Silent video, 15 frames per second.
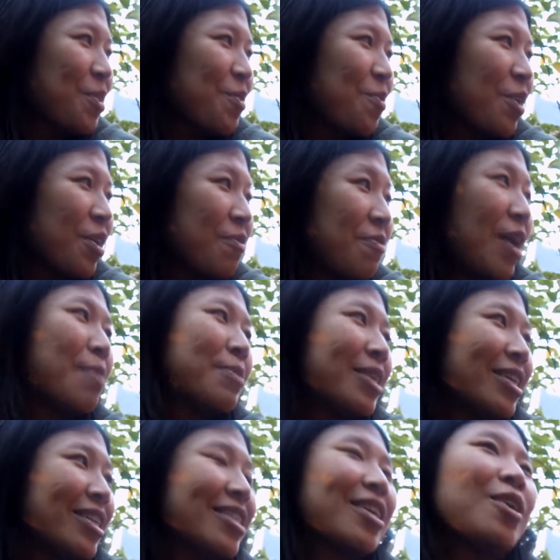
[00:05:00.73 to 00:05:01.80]
We're a
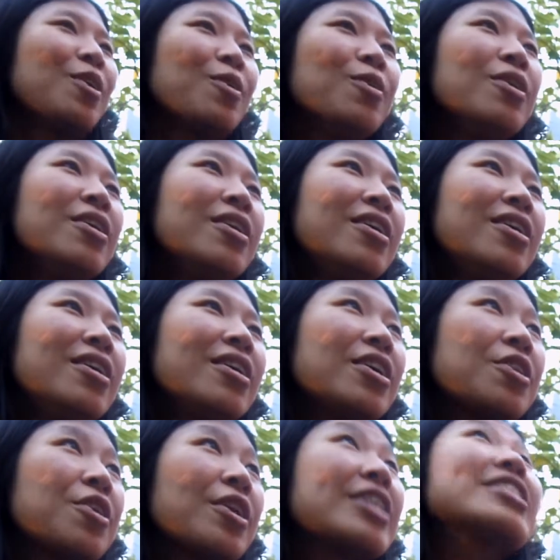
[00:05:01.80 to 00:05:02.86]
family, so
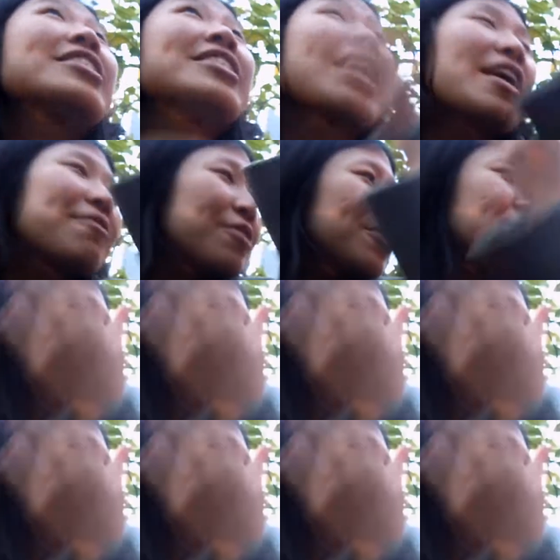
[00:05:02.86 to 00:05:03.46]
it's never the